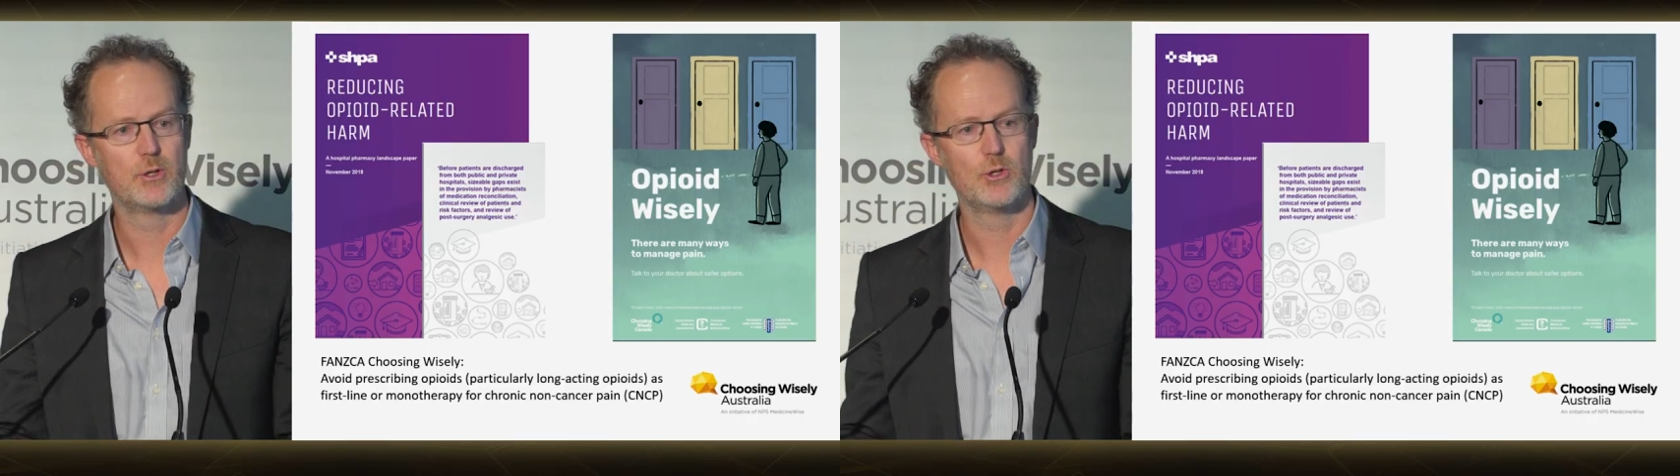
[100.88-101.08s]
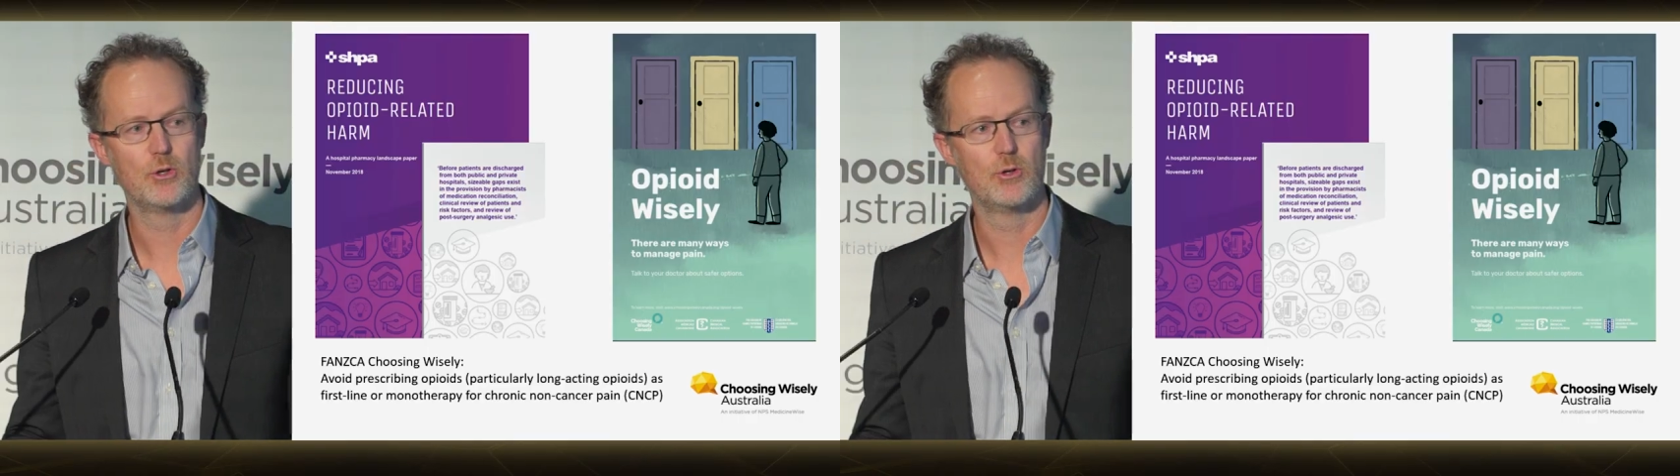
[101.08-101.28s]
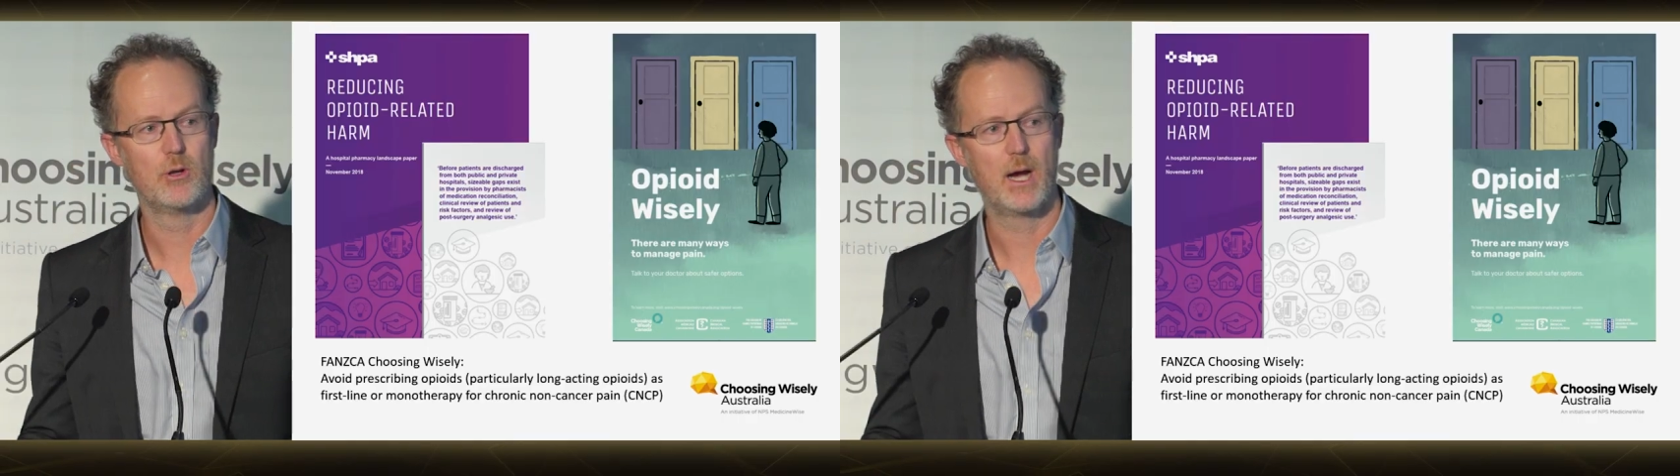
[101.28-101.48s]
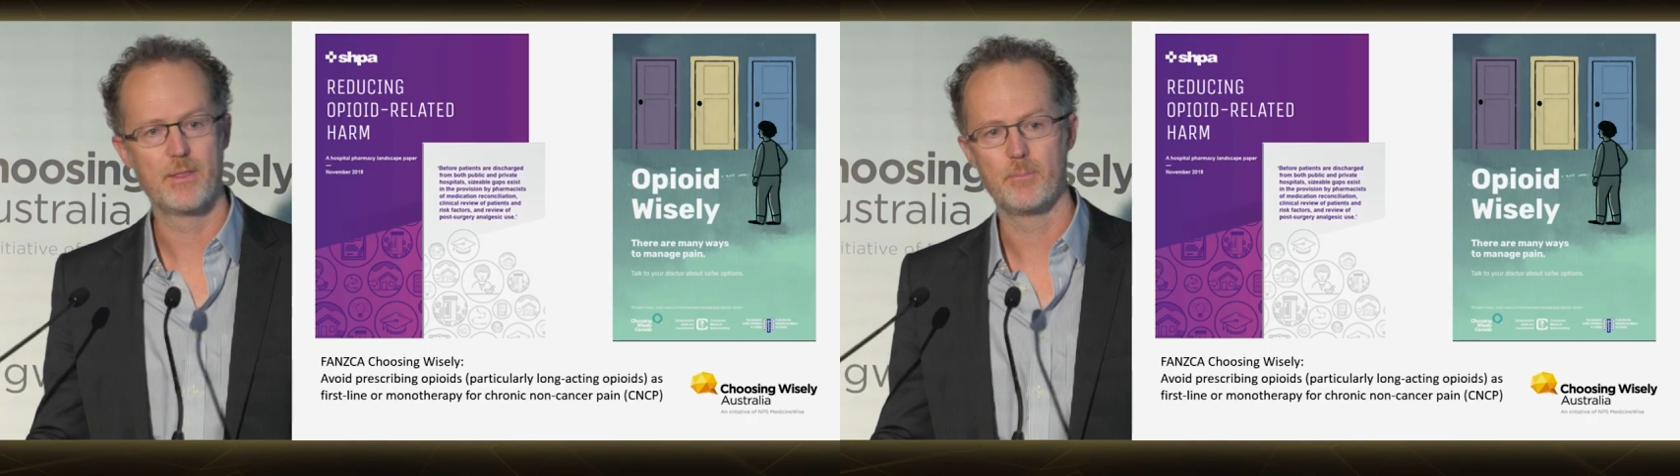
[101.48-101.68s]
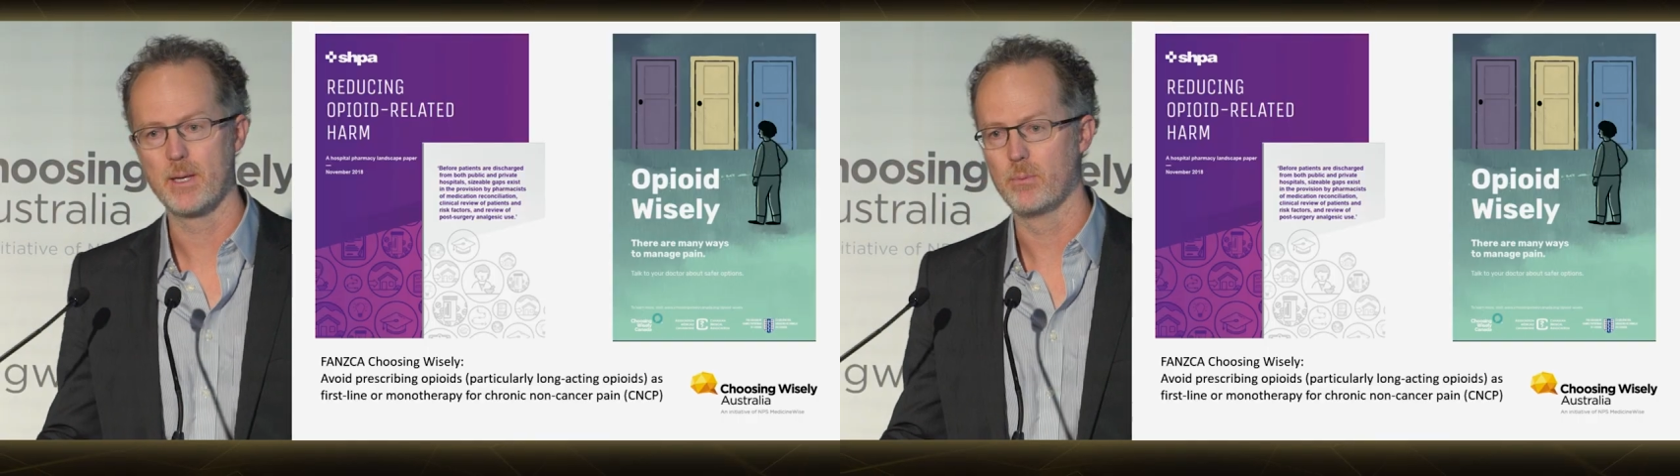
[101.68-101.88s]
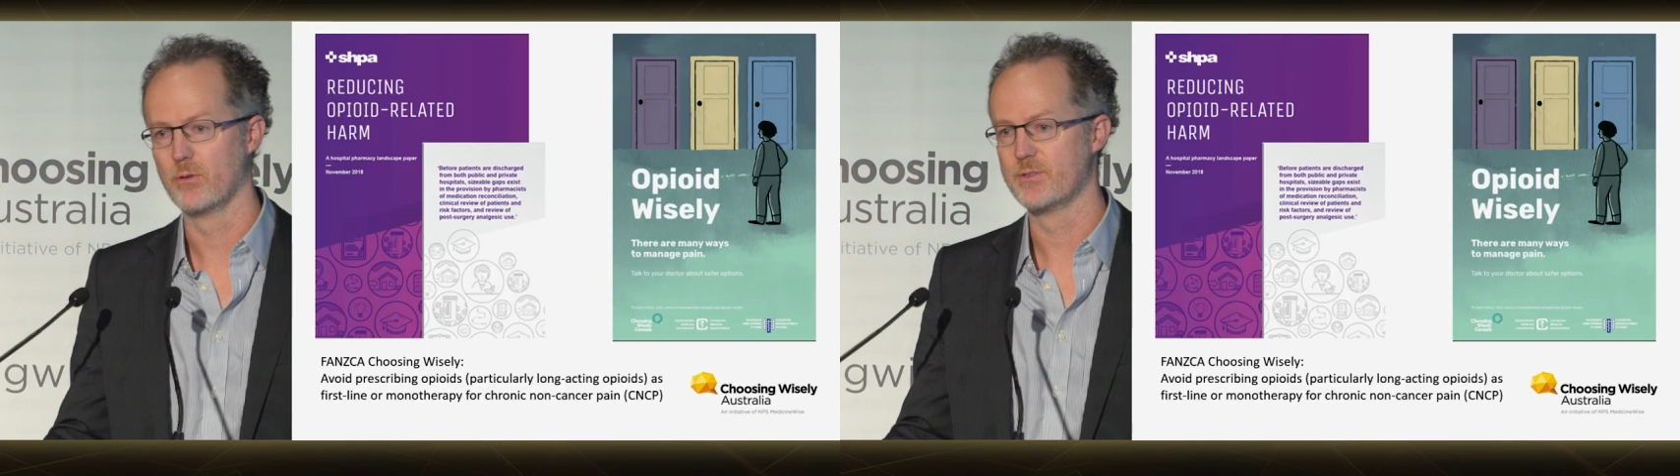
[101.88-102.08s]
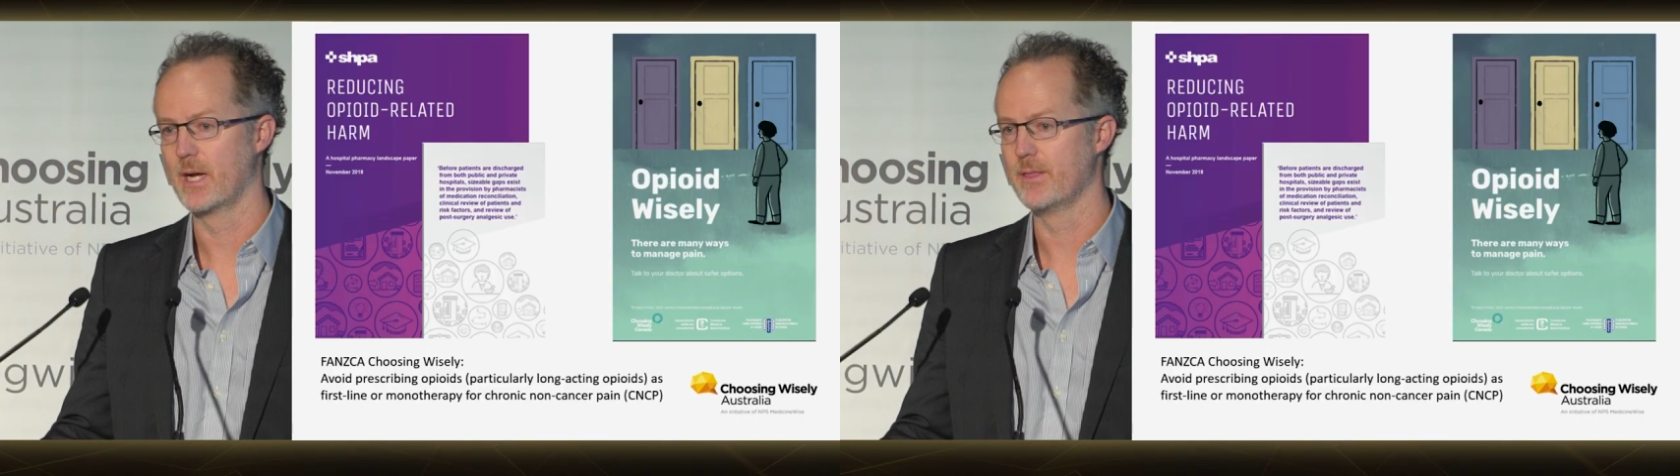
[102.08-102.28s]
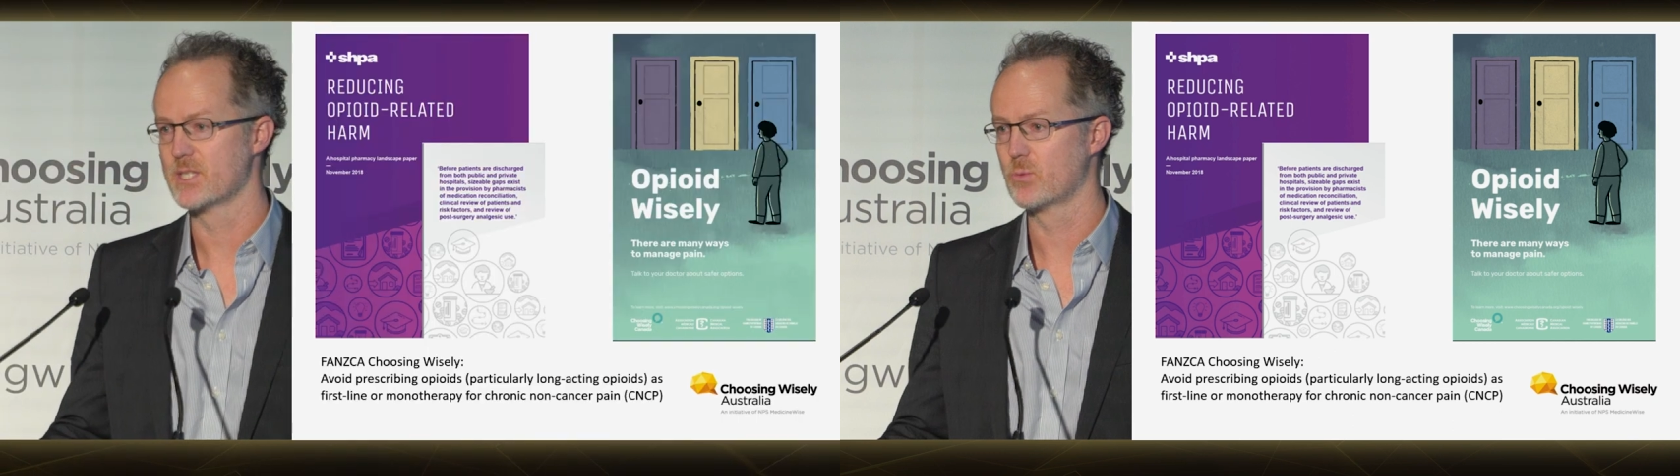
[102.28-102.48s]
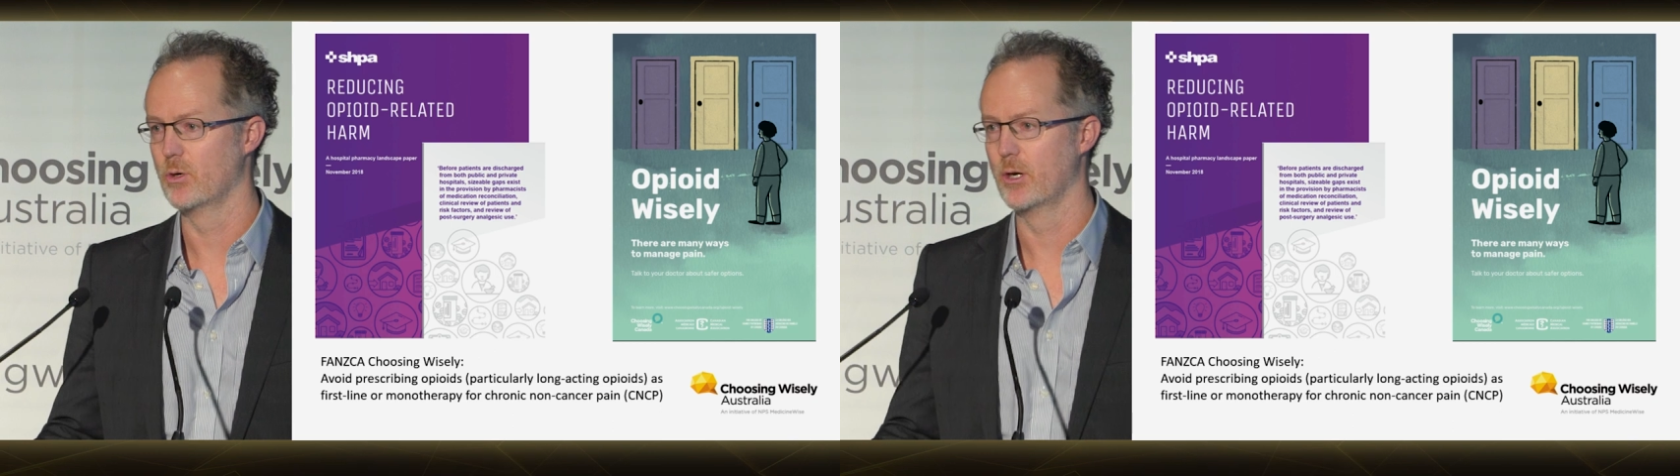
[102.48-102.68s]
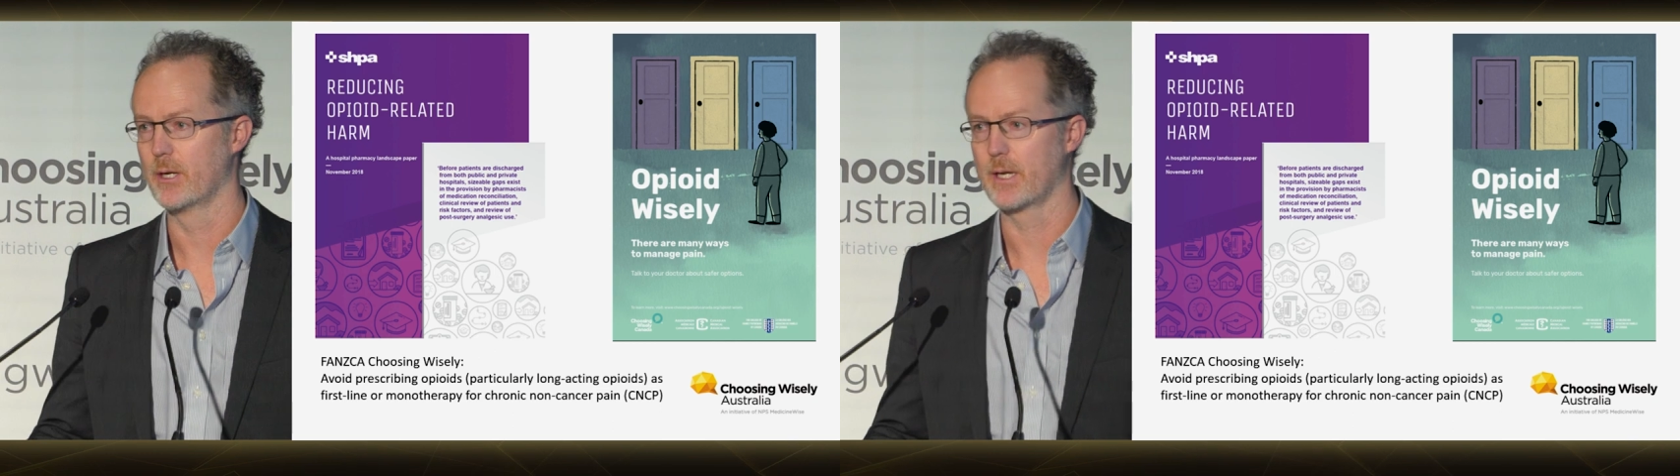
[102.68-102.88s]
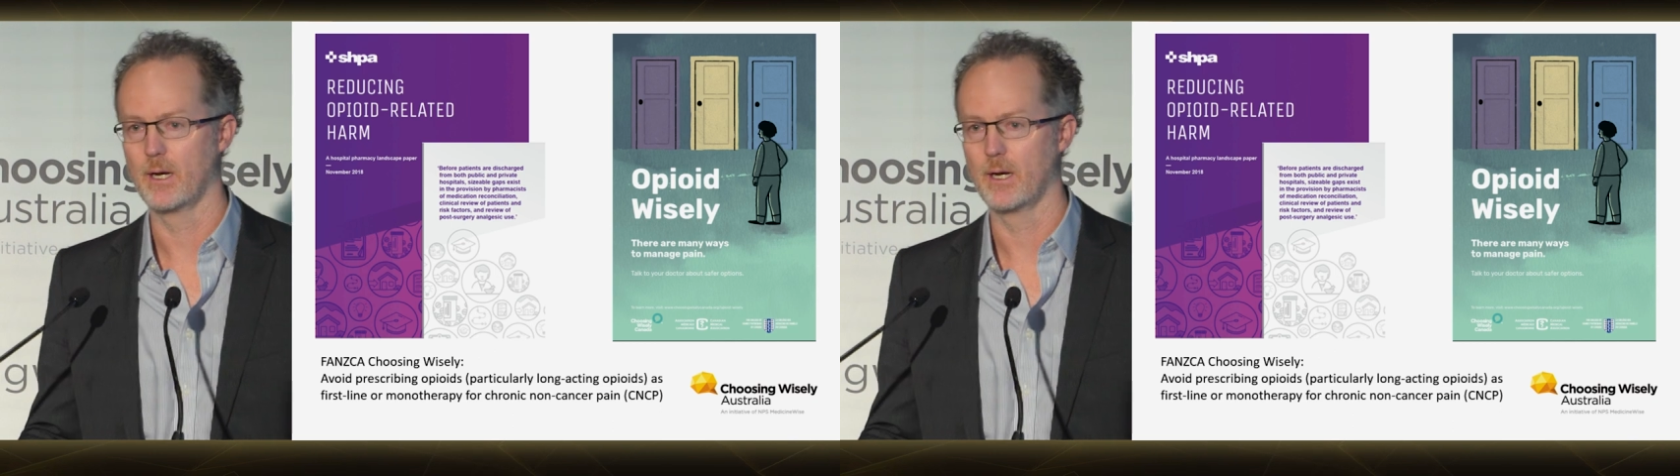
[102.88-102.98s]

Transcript: or new. Other people have done this work.